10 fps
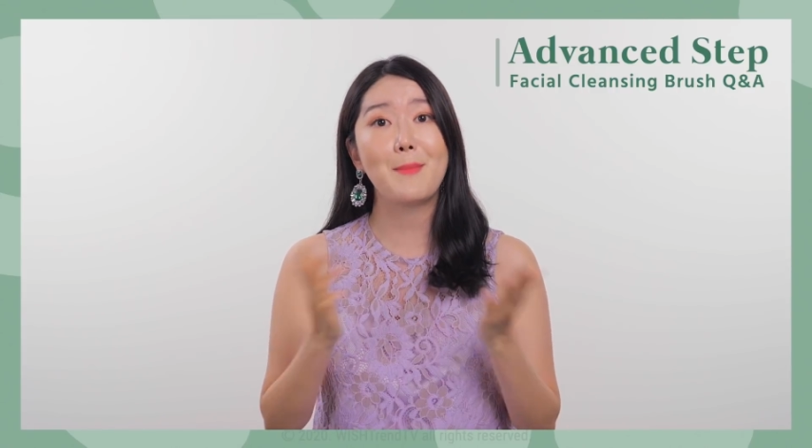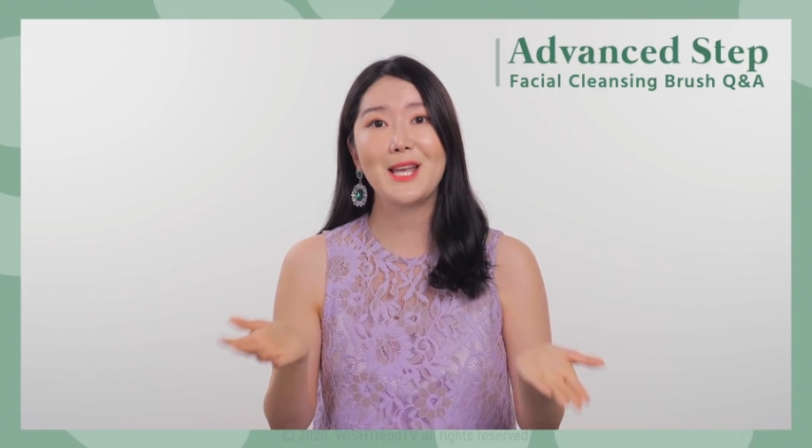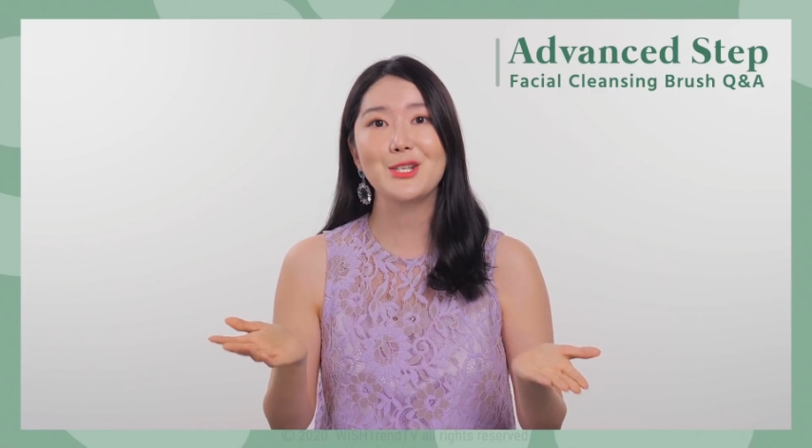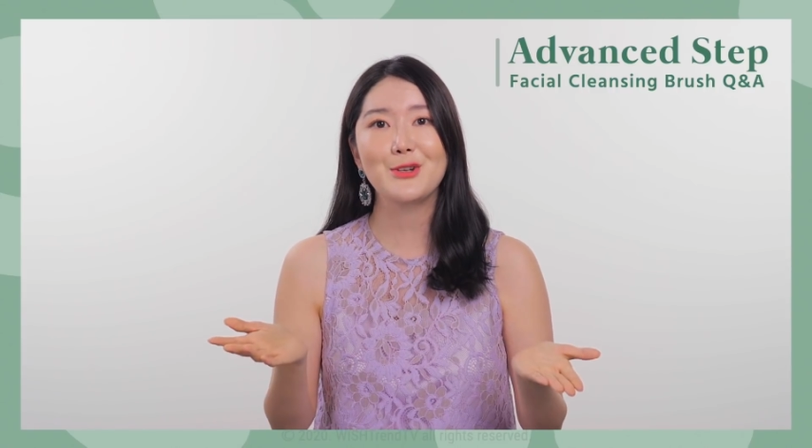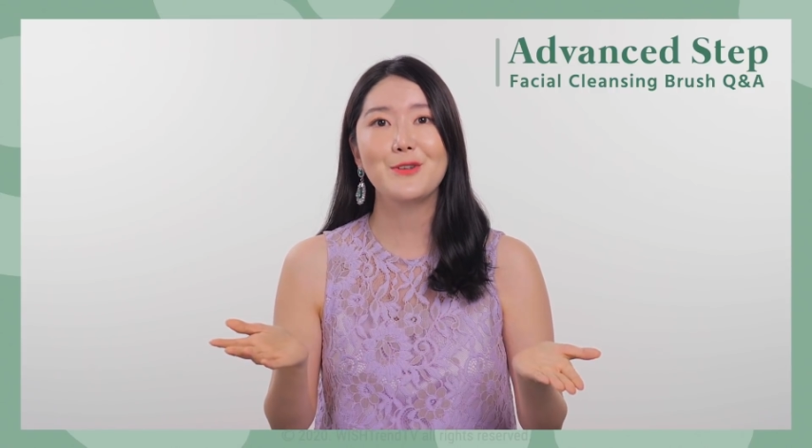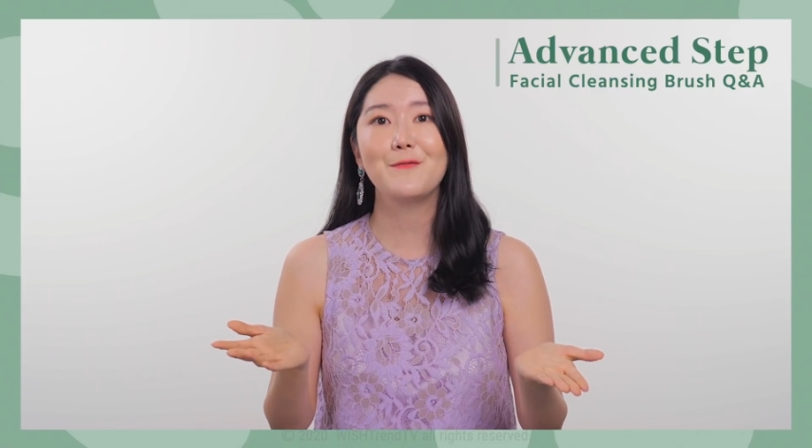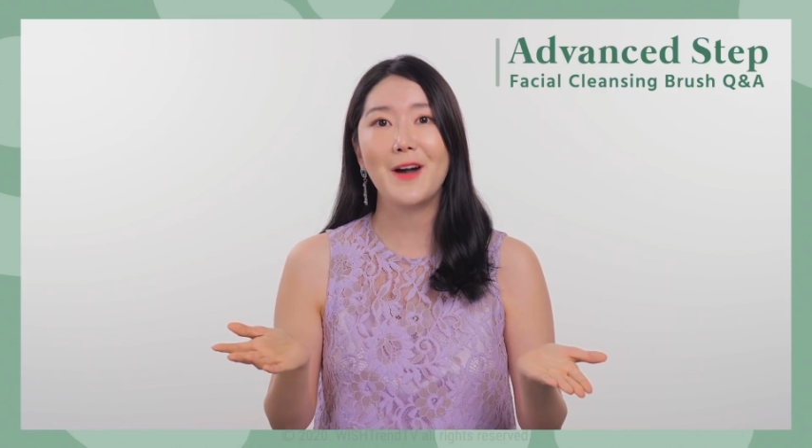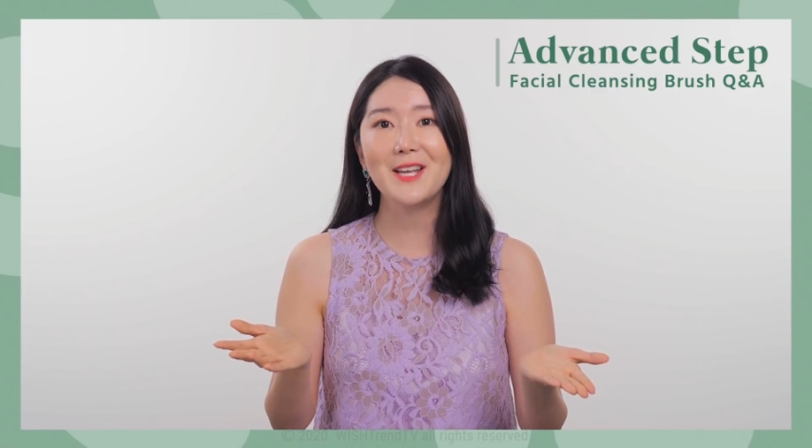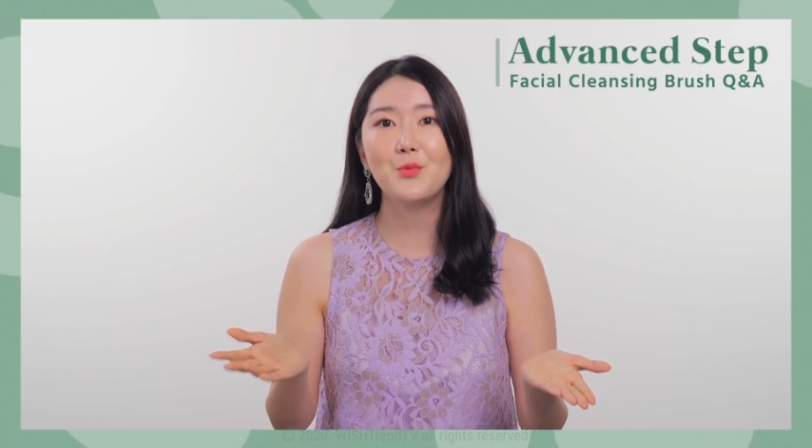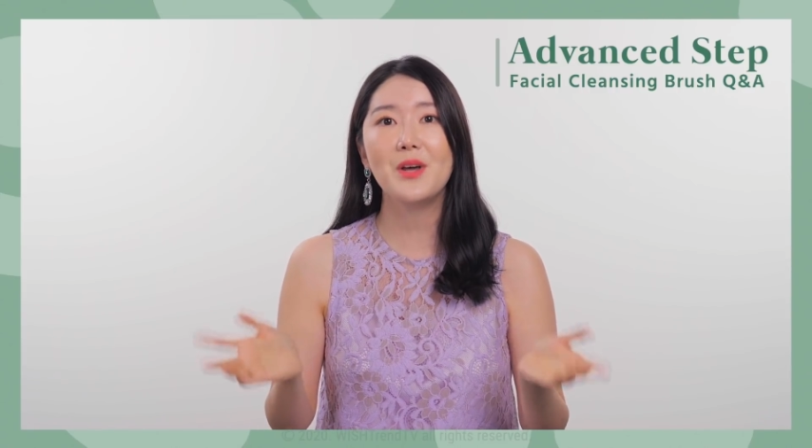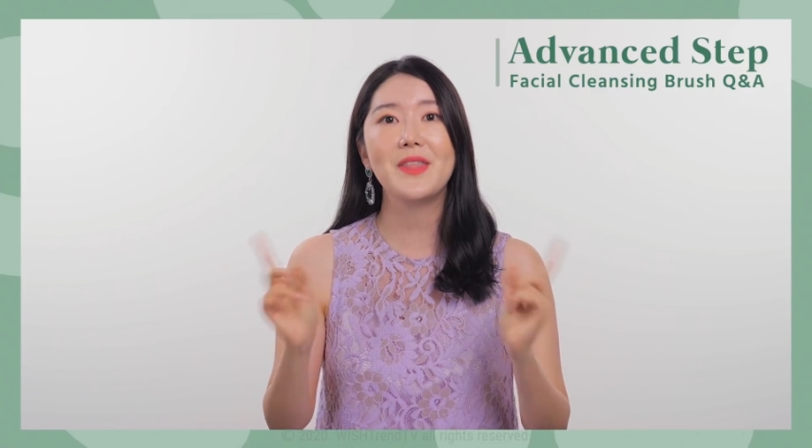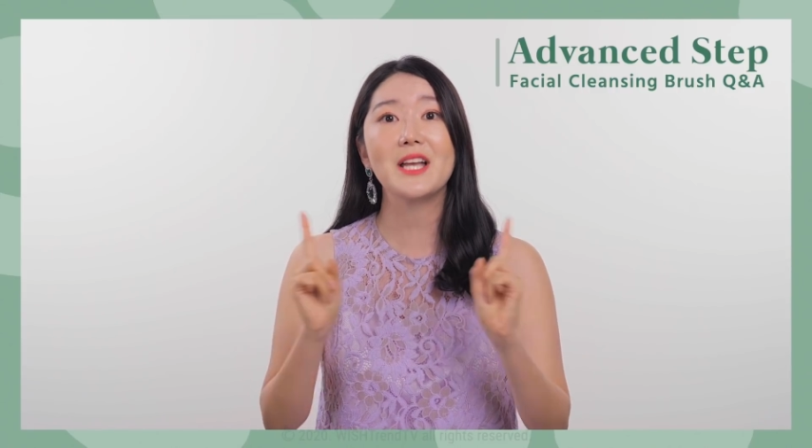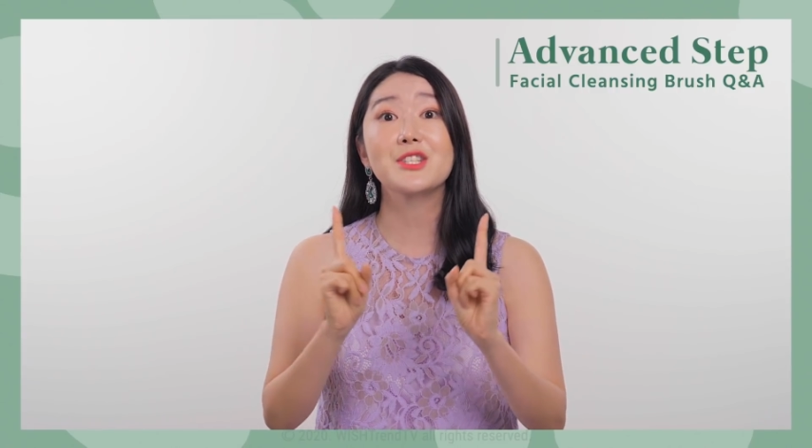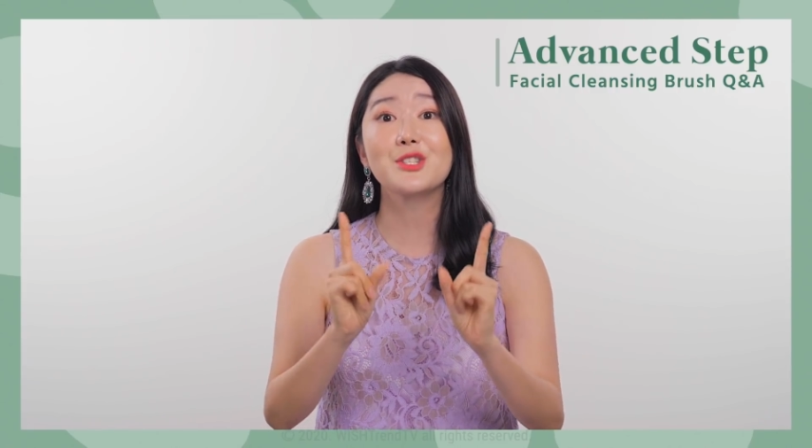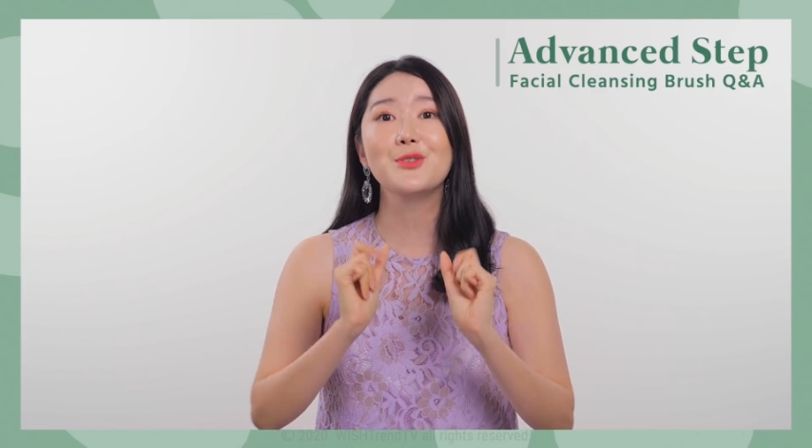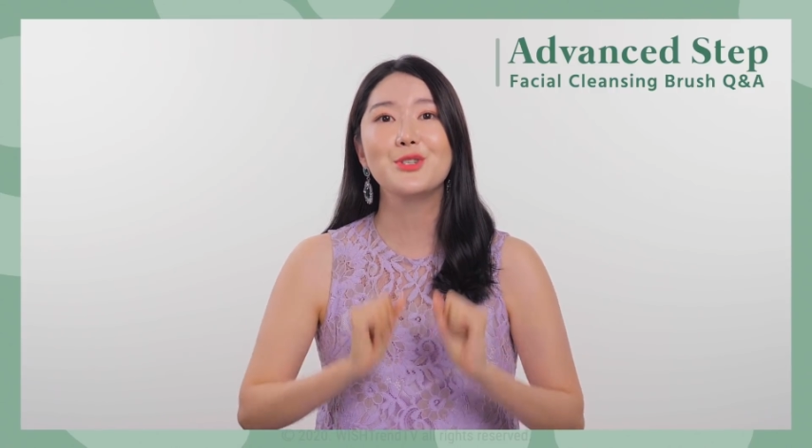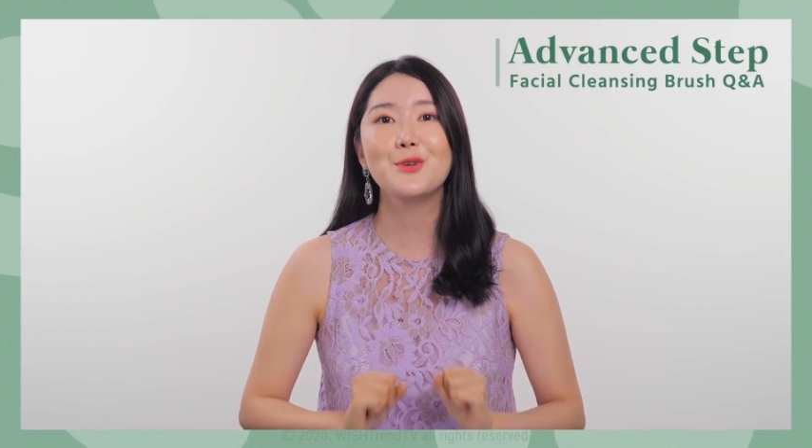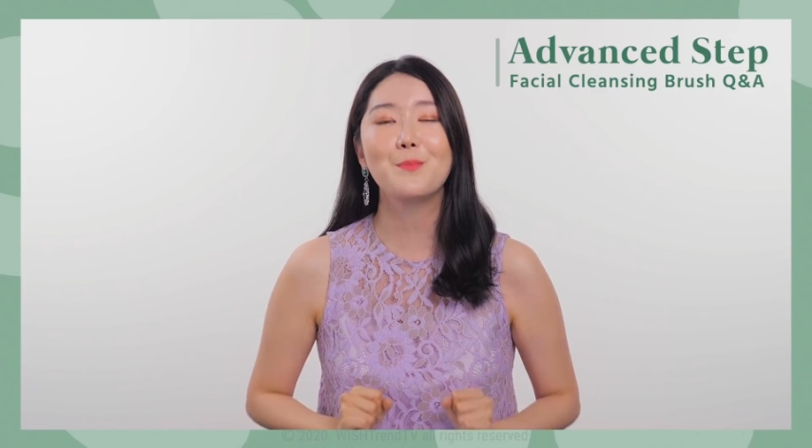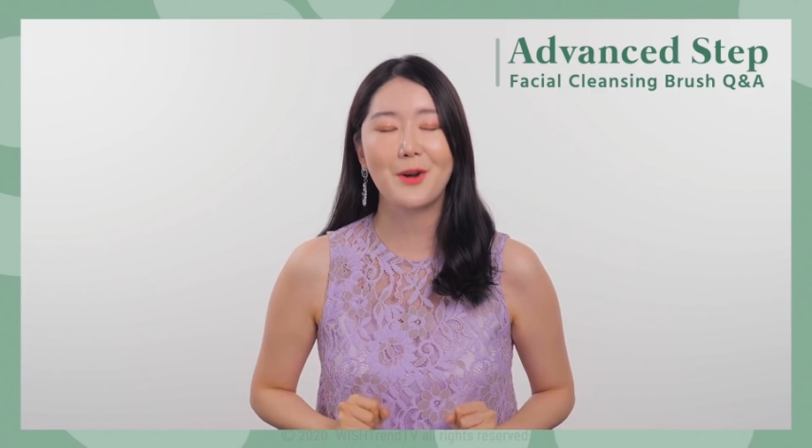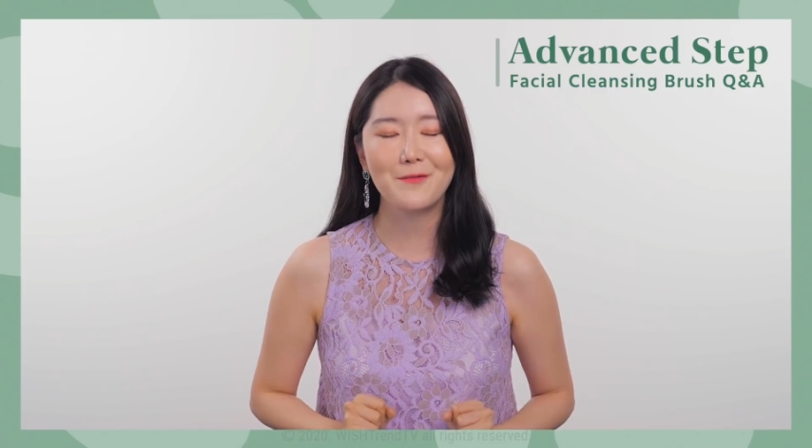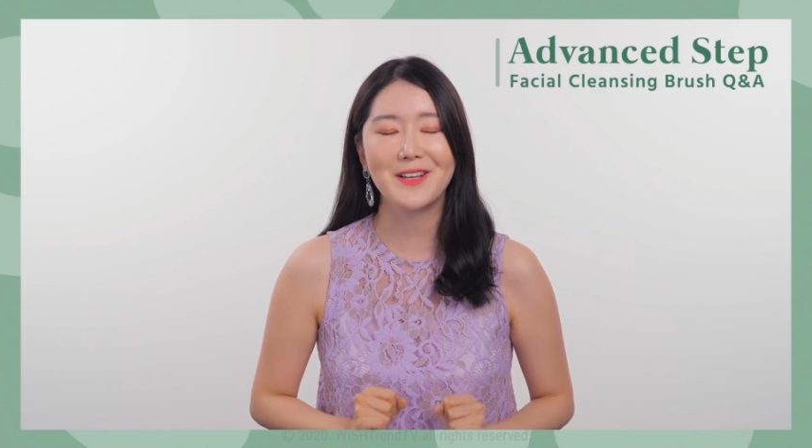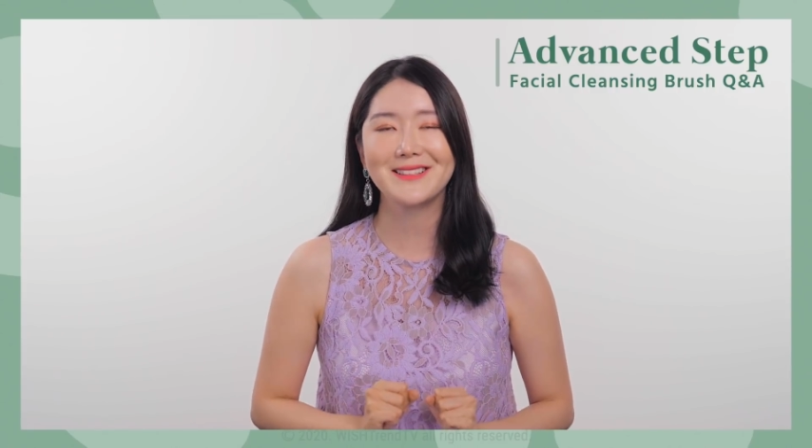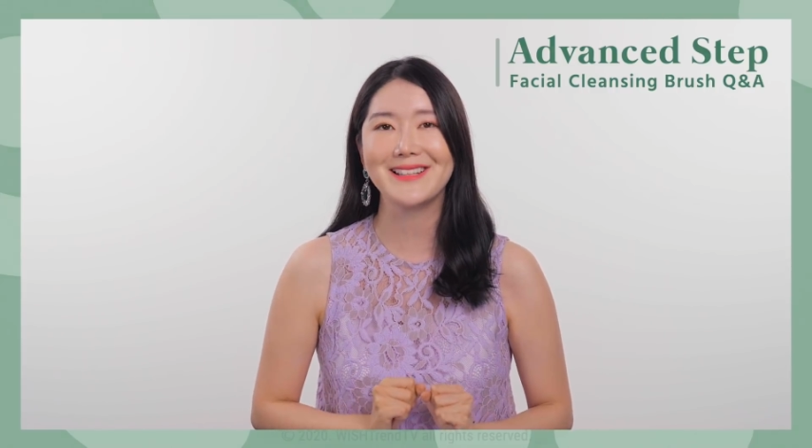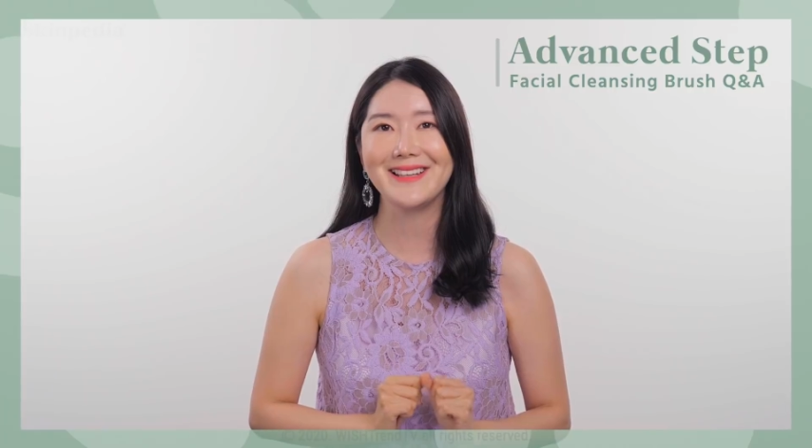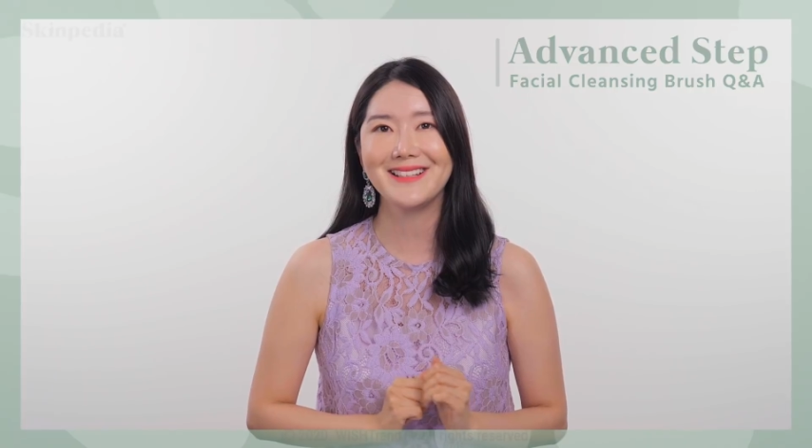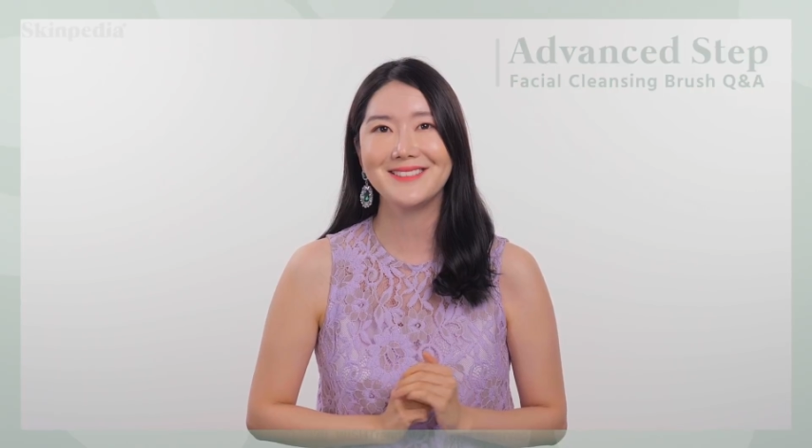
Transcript: make sure to find one that suits you perfectly.